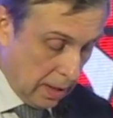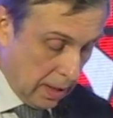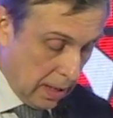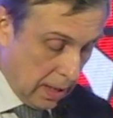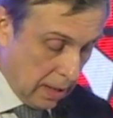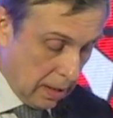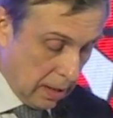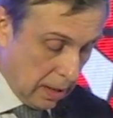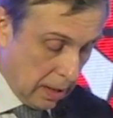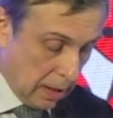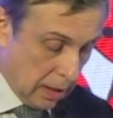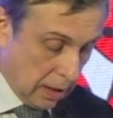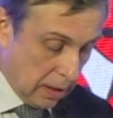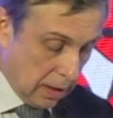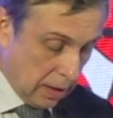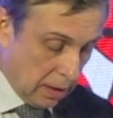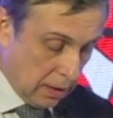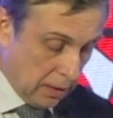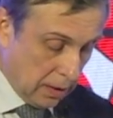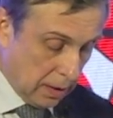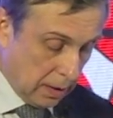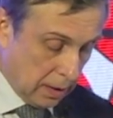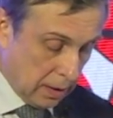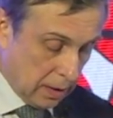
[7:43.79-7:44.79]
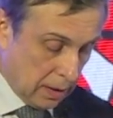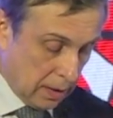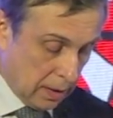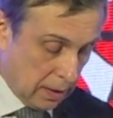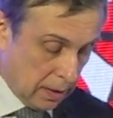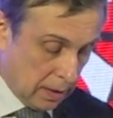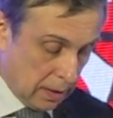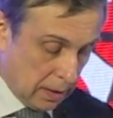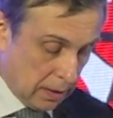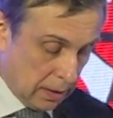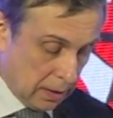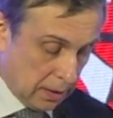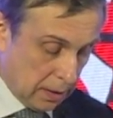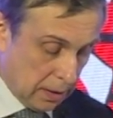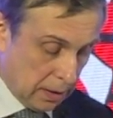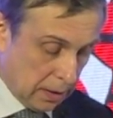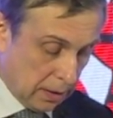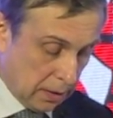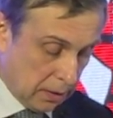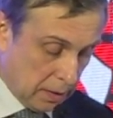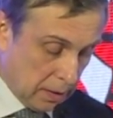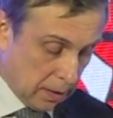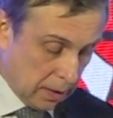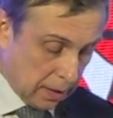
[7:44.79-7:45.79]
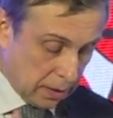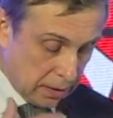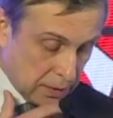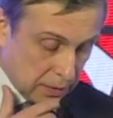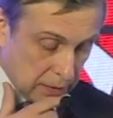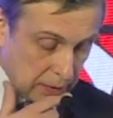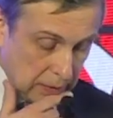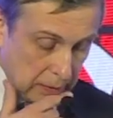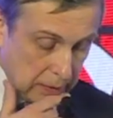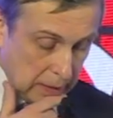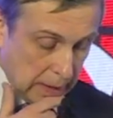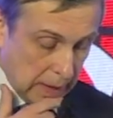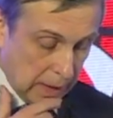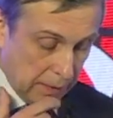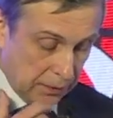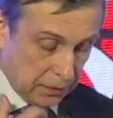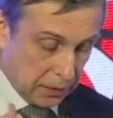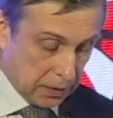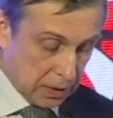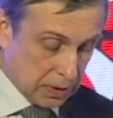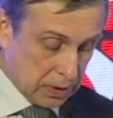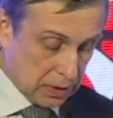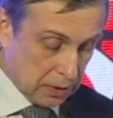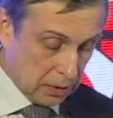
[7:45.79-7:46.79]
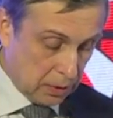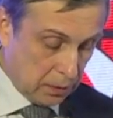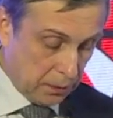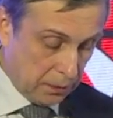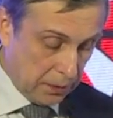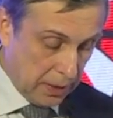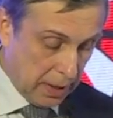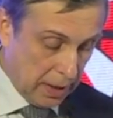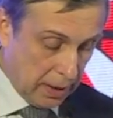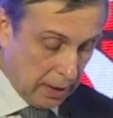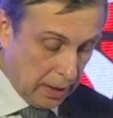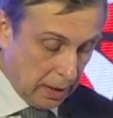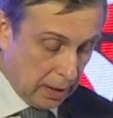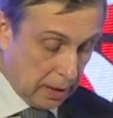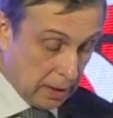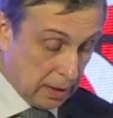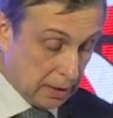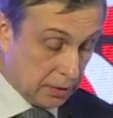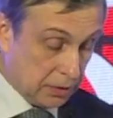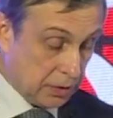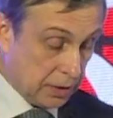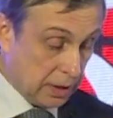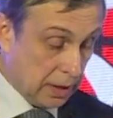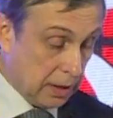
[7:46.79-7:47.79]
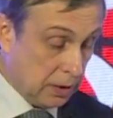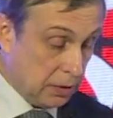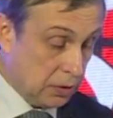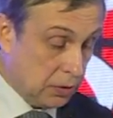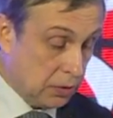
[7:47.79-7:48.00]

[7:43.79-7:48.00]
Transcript: Any unilateral efforts of any country